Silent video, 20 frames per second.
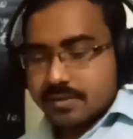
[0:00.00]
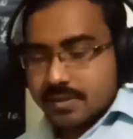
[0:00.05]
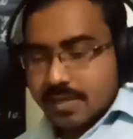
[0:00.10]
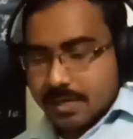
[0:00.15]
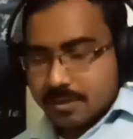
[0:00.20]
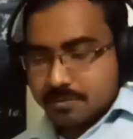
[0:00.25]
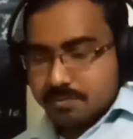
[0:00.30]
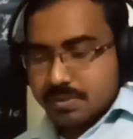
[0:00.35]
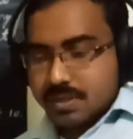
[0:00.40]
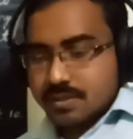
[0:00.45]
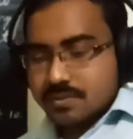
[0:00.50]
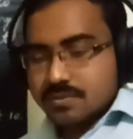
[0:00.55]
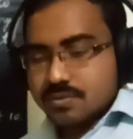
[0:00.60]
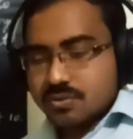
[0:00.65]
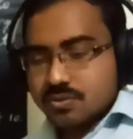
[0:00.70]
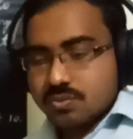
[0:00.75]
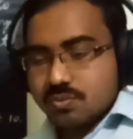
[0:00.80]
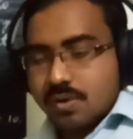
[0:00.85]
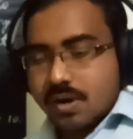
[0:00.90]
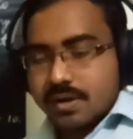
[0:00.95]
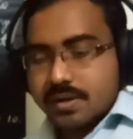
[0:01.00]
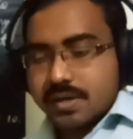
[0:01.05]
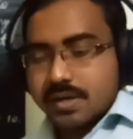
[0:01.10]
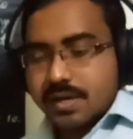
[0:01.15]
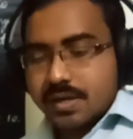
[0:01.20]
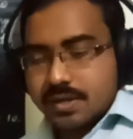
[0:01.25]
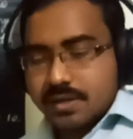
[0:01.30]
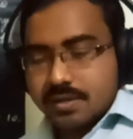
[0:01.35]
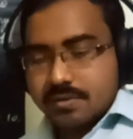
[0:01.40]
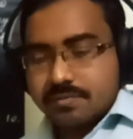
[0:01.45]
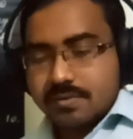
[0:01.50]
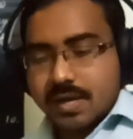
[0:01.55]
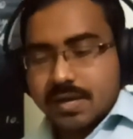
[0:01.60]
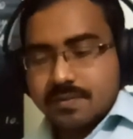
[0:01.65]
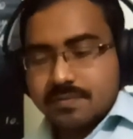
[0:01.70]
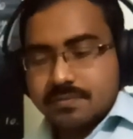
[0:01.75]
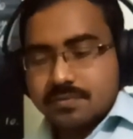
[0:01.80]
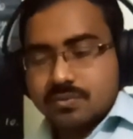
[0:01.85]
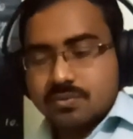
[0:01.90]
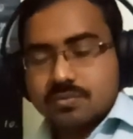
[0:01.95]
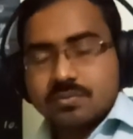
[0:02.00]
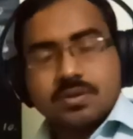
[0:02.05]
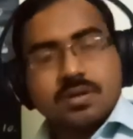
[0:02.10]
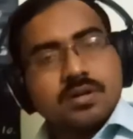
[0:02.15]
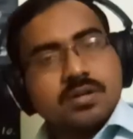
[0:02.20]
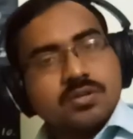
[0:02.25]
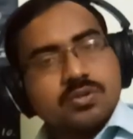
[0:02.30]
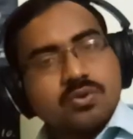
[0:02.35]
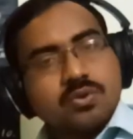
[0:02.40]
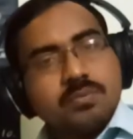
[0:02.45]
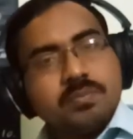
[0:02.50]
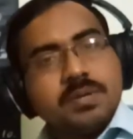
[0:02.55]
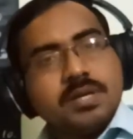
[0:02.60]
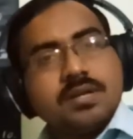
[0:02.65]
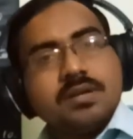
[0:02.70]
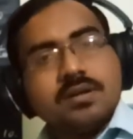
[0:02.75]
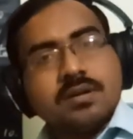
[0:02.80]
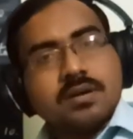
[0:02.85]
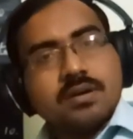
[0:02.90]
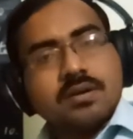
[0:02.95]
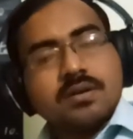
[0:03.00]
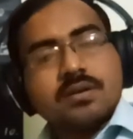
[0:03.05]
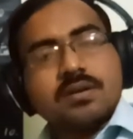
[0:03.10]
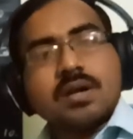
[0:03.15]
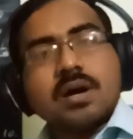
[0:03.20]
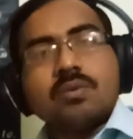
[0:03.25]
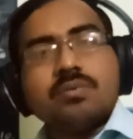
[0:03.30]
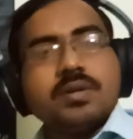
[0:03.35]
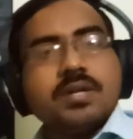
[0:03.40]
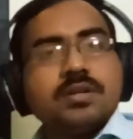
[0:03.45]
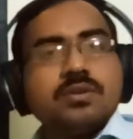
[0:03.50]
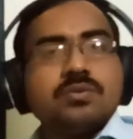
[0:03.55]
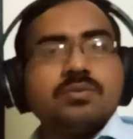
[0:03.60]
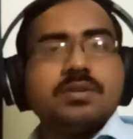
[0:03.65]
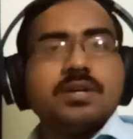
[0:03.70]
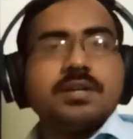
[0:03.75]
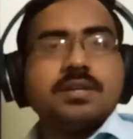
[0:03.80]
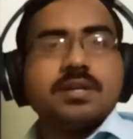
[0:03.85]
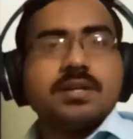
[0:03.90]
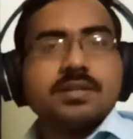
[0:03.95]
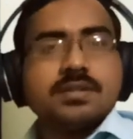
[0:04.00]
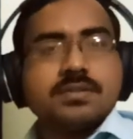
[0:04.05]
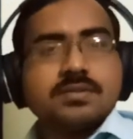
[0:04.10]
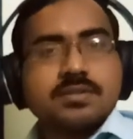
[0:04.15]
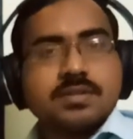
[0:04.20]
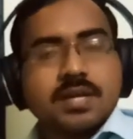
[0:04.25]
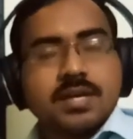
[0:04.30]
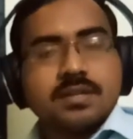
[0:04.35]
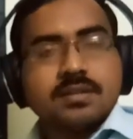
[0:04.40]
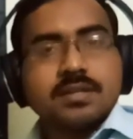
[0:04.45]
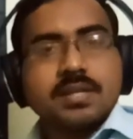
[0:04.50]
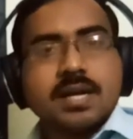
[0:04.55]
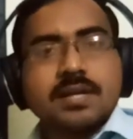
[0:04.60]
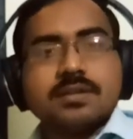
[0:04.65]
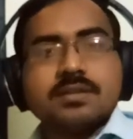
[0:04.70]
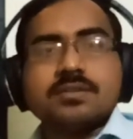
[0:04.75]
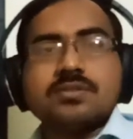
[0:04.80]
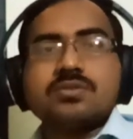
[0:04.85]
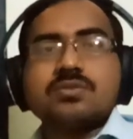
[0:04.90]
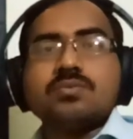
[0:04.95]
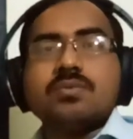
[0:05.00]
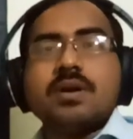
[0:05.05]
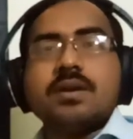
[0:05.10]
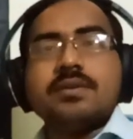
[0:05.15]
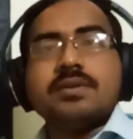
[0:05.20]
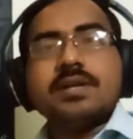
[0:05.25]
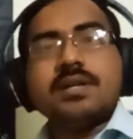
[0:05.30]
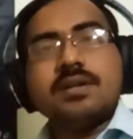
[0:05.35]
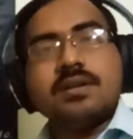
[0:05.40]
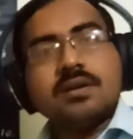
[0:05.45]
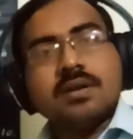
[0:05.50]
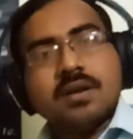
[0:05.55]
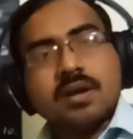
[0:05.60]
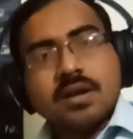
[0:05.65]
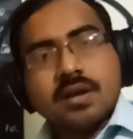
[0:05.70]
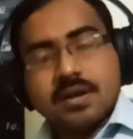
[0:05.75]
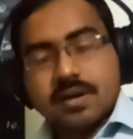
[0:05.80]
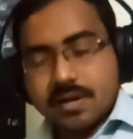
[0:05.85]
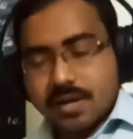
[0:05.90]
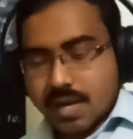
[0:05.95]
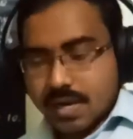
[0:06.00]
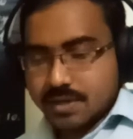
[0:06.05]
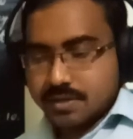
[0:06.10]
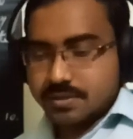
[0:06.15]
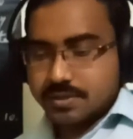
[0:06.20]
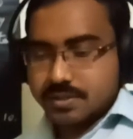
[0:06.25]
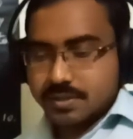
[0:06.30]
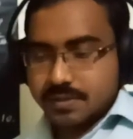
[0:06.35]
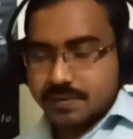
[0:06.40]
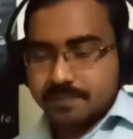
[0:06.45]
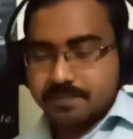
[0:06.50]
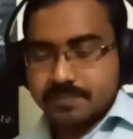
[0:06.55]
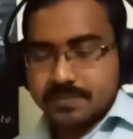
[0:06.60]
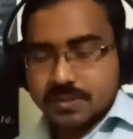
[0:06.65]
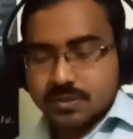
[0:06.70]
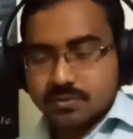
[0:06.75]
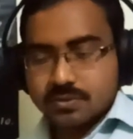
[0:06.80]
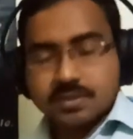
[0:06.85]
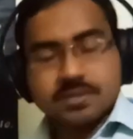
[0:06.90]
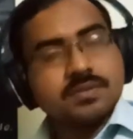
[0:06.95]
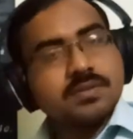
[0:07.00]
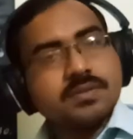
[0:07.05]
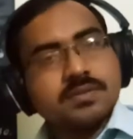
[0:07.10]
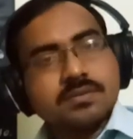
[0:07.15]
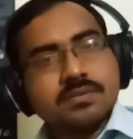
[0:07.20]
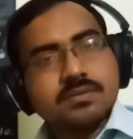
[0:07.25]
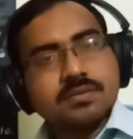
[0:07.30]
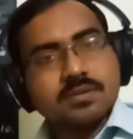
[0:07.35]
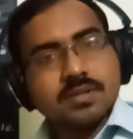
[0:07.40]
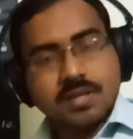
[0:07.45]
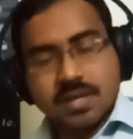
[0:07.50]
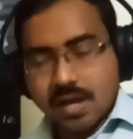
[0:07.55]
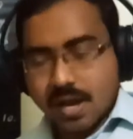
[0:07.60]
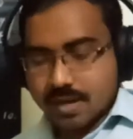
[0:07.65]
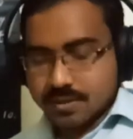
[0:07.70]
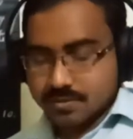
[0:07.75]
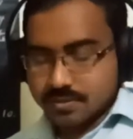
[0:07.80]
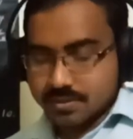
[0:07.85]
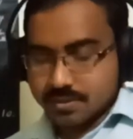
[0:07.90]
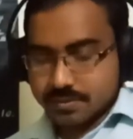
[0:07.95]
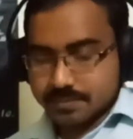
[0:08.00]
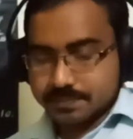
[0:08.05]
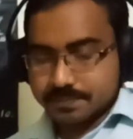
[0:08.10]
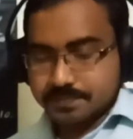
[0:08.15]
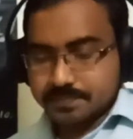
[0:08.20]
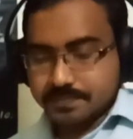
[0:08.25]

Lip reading: That means 285 should be rounded to the nearest 10, that is 290. So this is the answer.